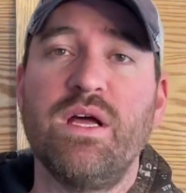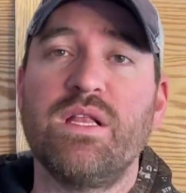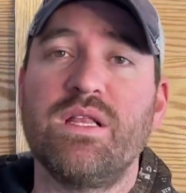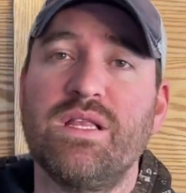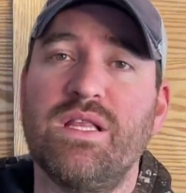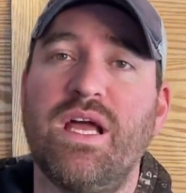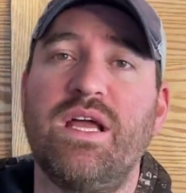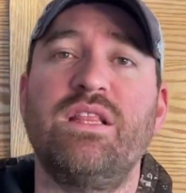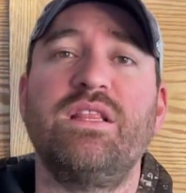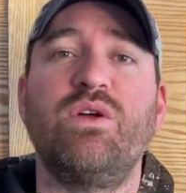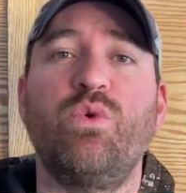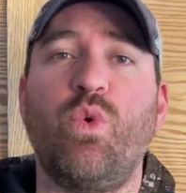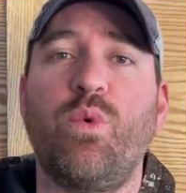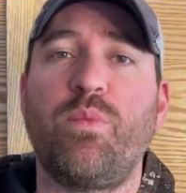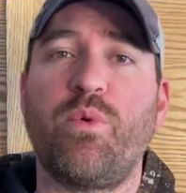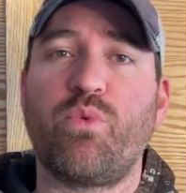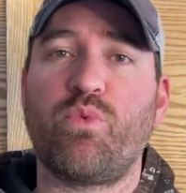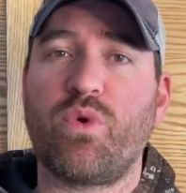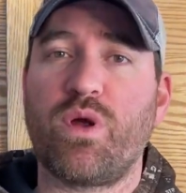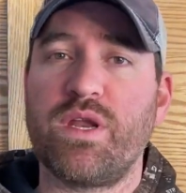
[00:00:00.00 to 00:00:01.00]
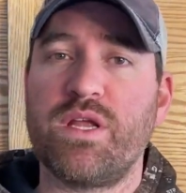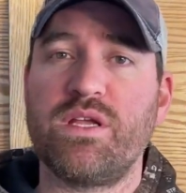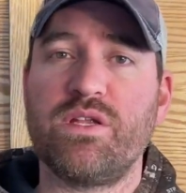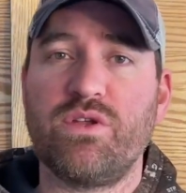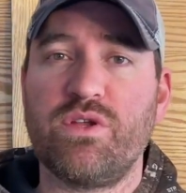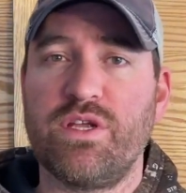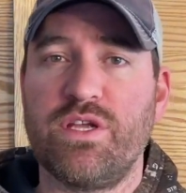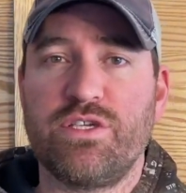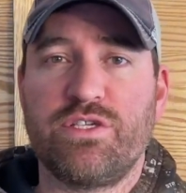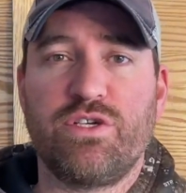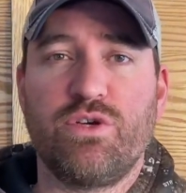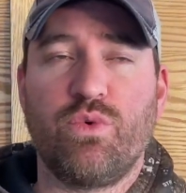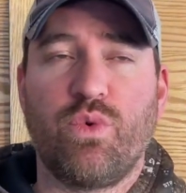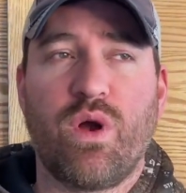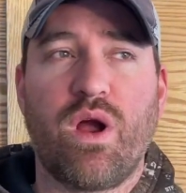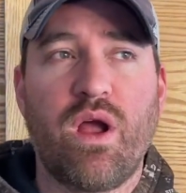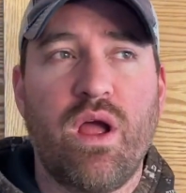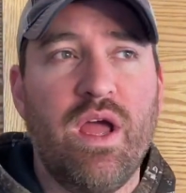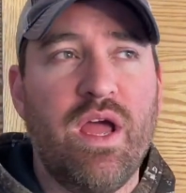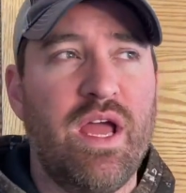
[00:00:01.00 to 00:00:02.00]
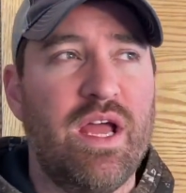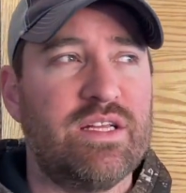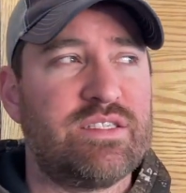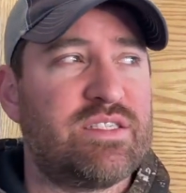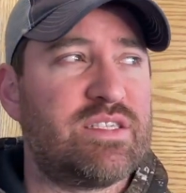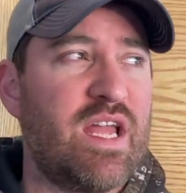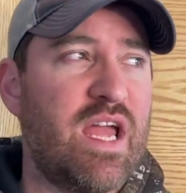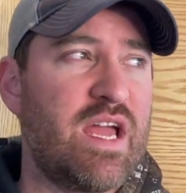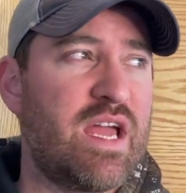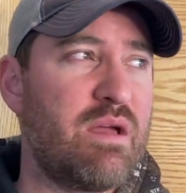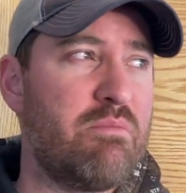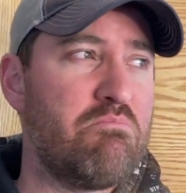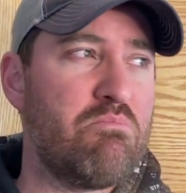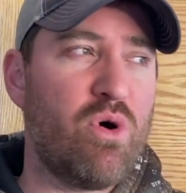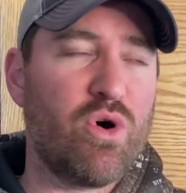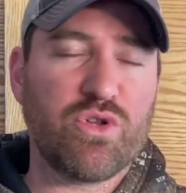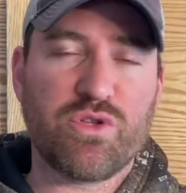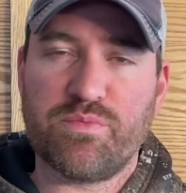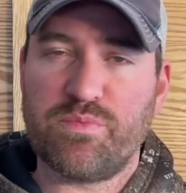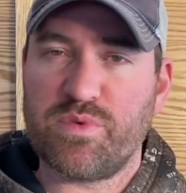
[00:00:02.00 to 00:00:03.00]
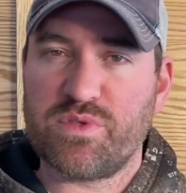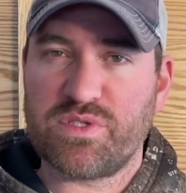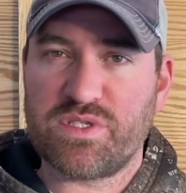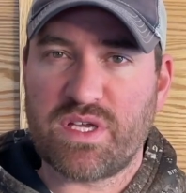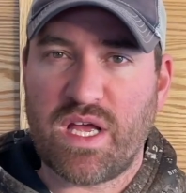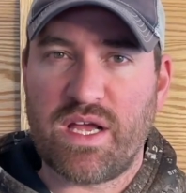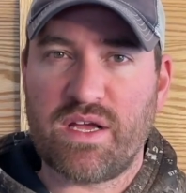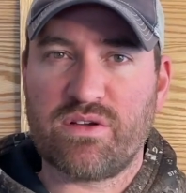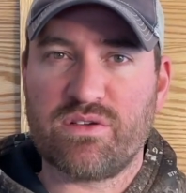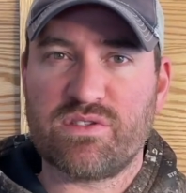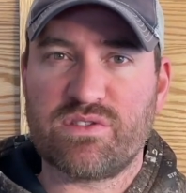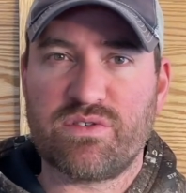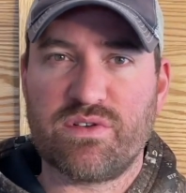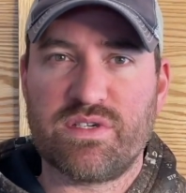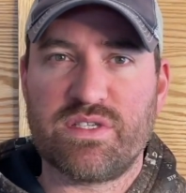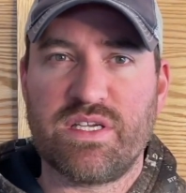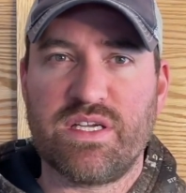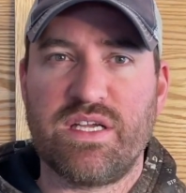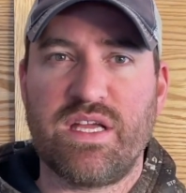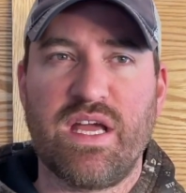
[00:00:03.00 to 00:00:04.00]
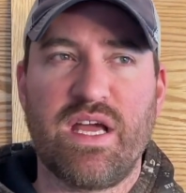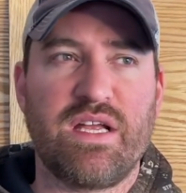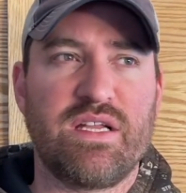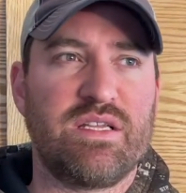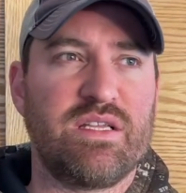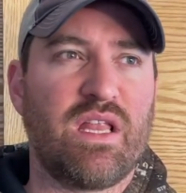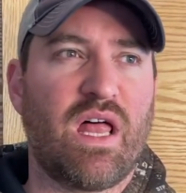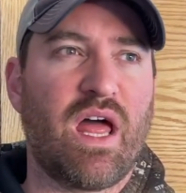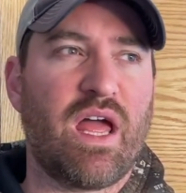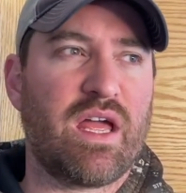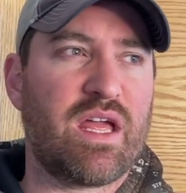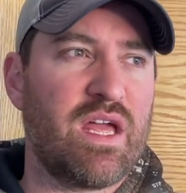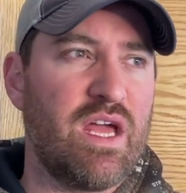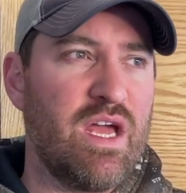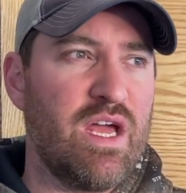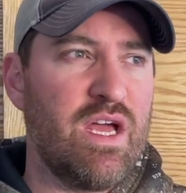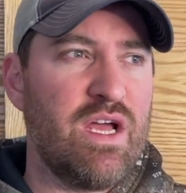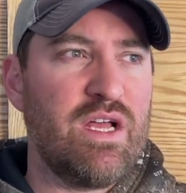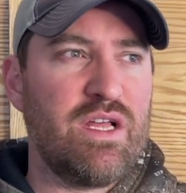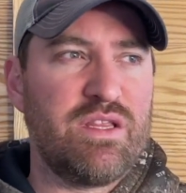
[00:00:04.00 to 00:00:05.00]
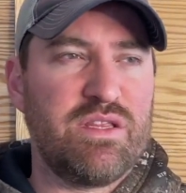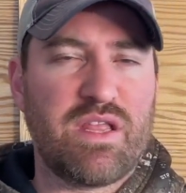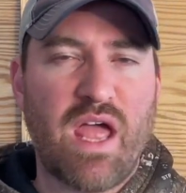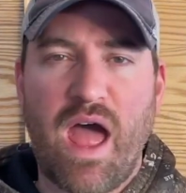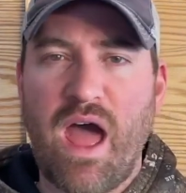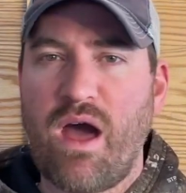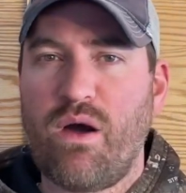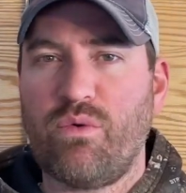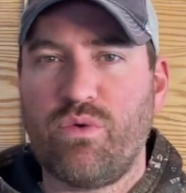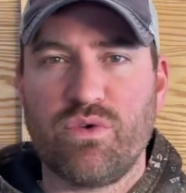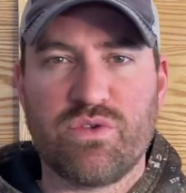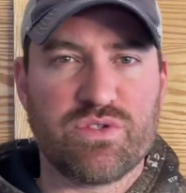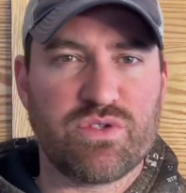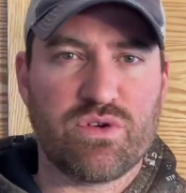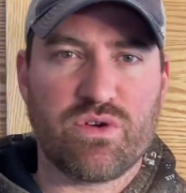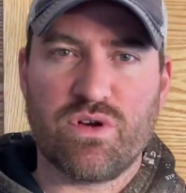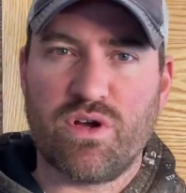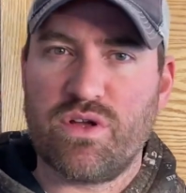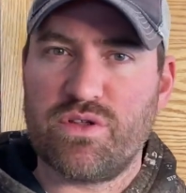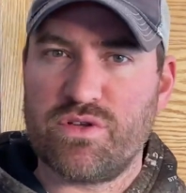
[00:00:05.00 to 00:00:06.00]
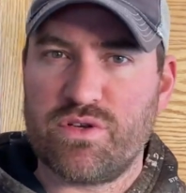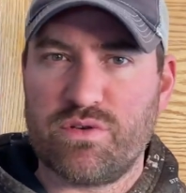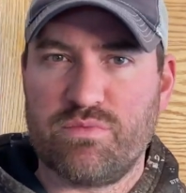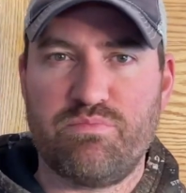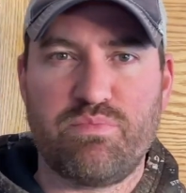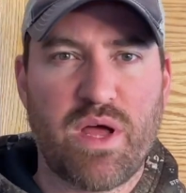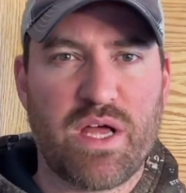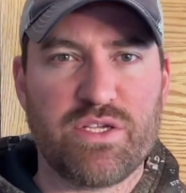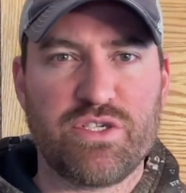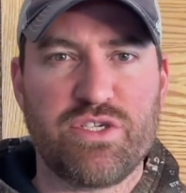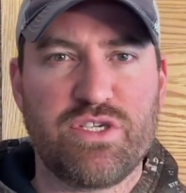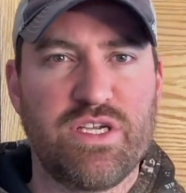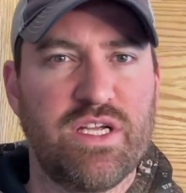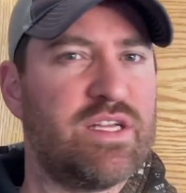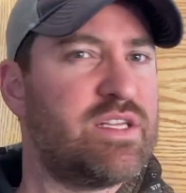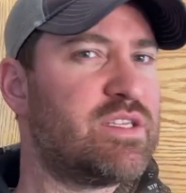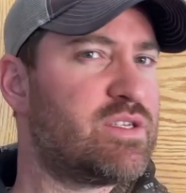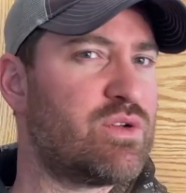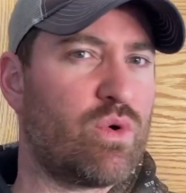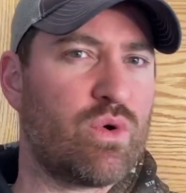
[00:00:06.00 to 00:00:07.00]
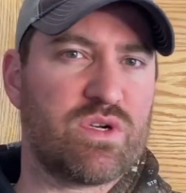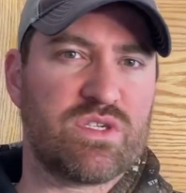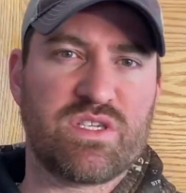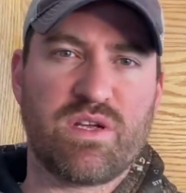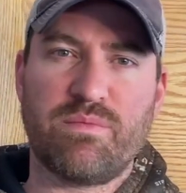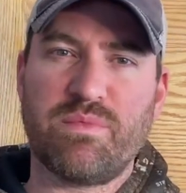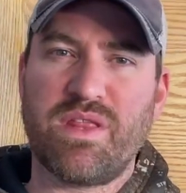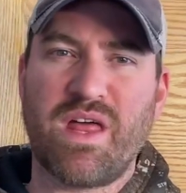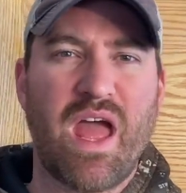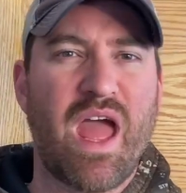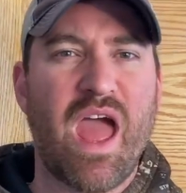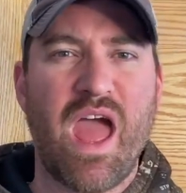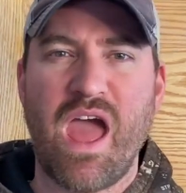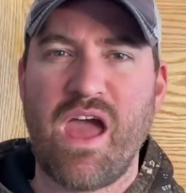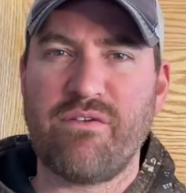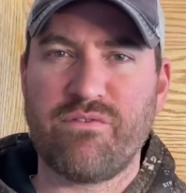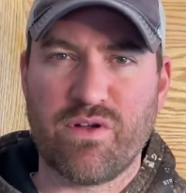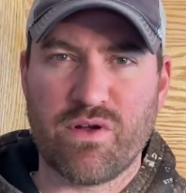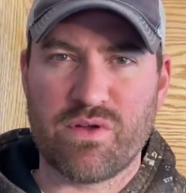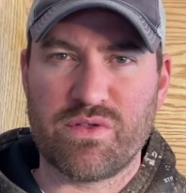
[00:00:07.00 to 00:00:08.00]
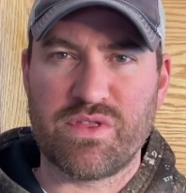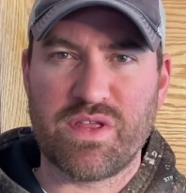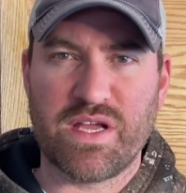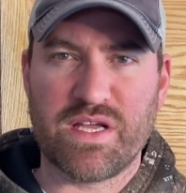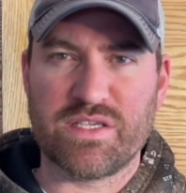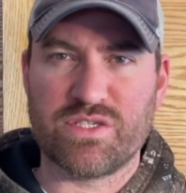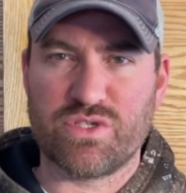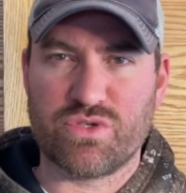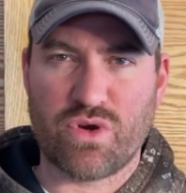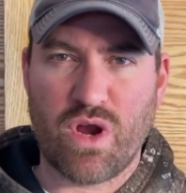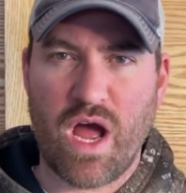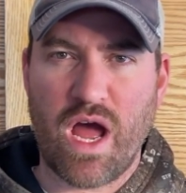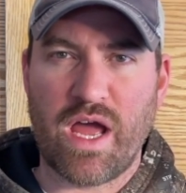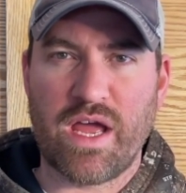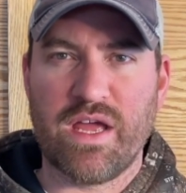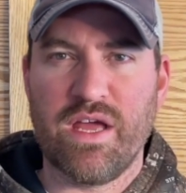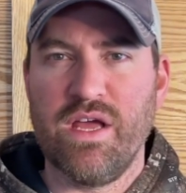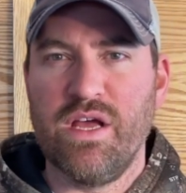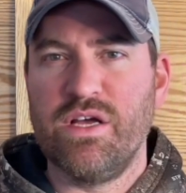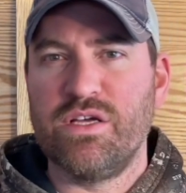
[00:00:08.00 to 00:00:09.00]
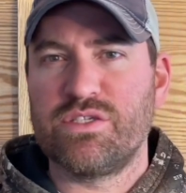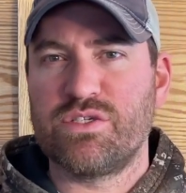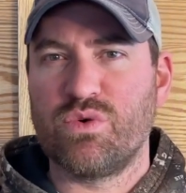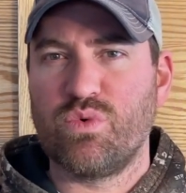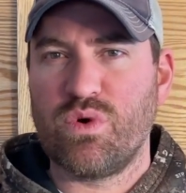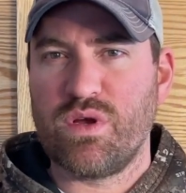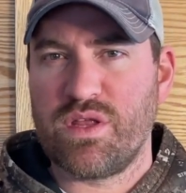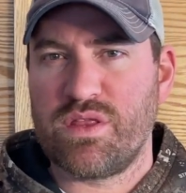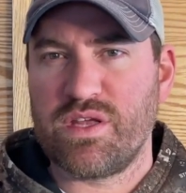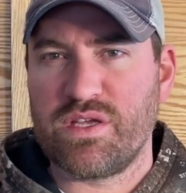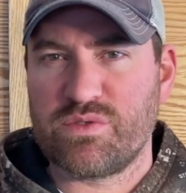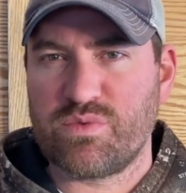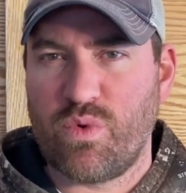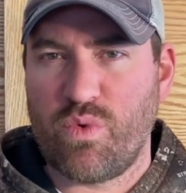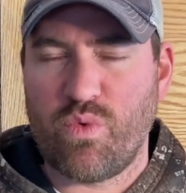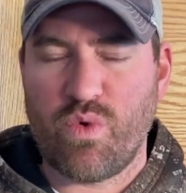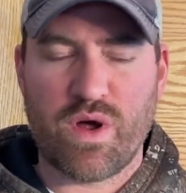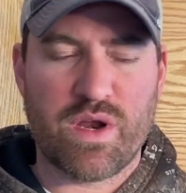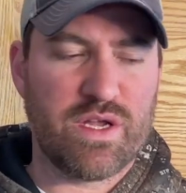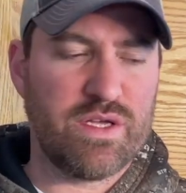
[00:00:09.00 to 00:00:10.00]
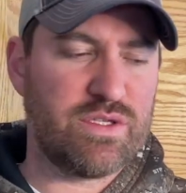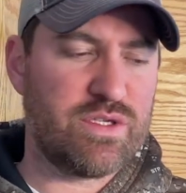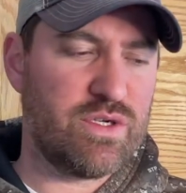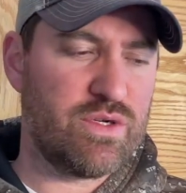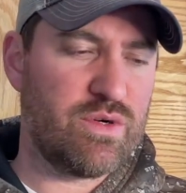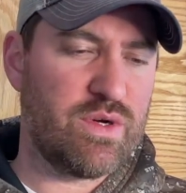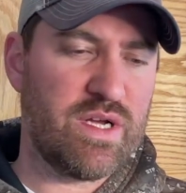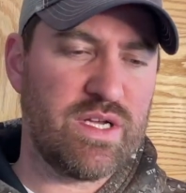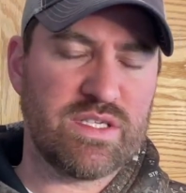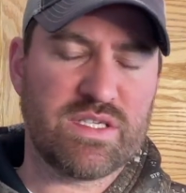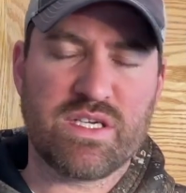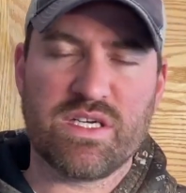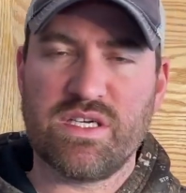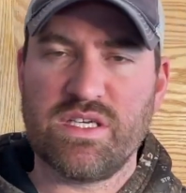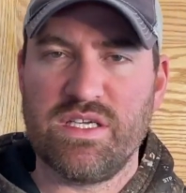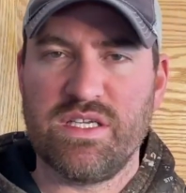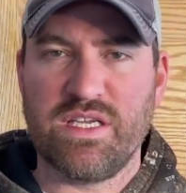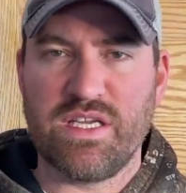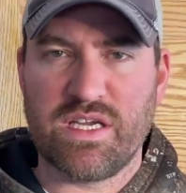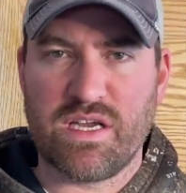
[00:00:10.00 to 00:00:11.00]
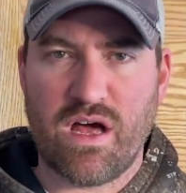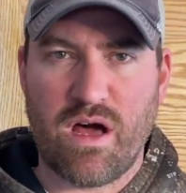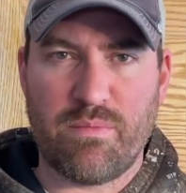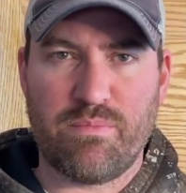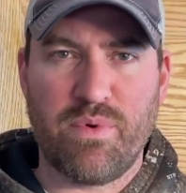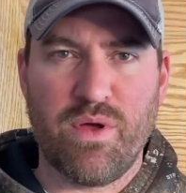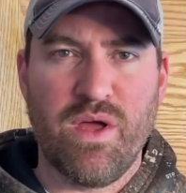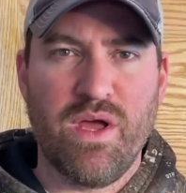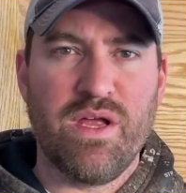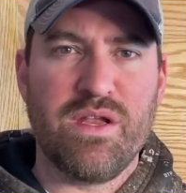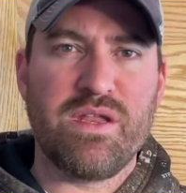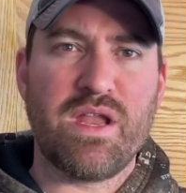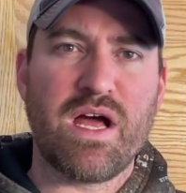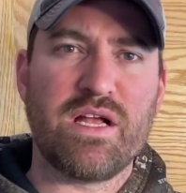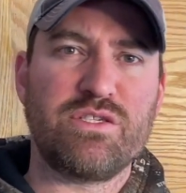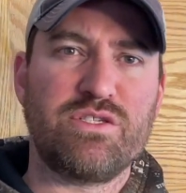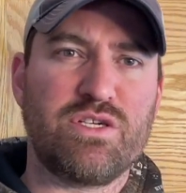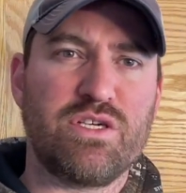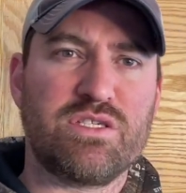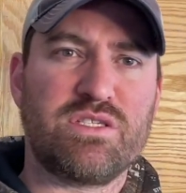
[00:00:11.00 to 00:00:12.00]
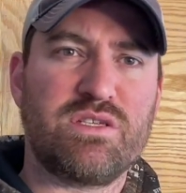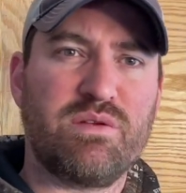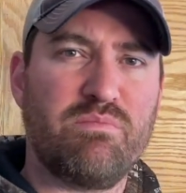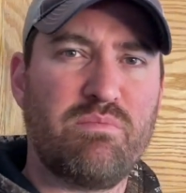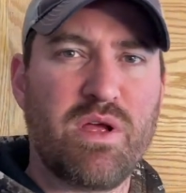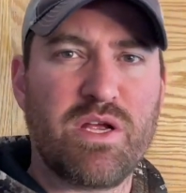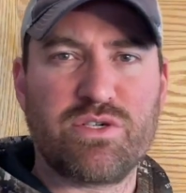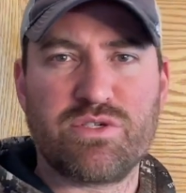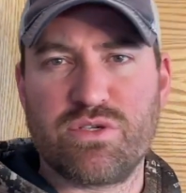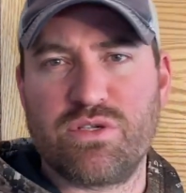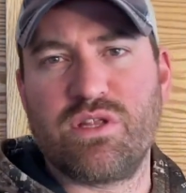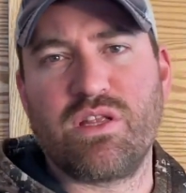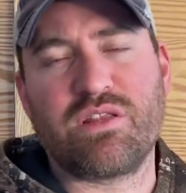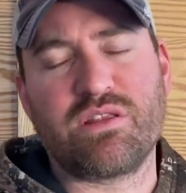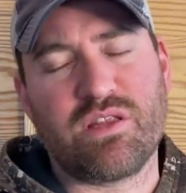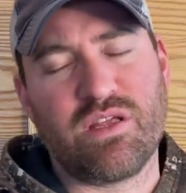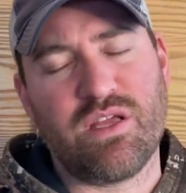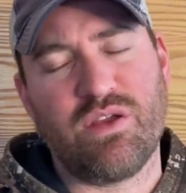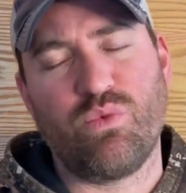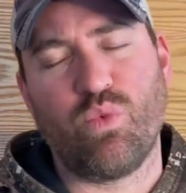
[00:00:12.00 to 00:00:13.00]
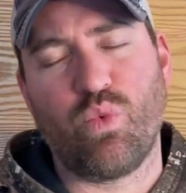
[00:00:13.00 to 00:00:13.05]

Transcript: Lately we've been running into the issue where it's taking multiple cycles for it to get like towels or other bed sheets or some of the heavier things dry. So one of the things we want to do is clean it up, not just to make sure that the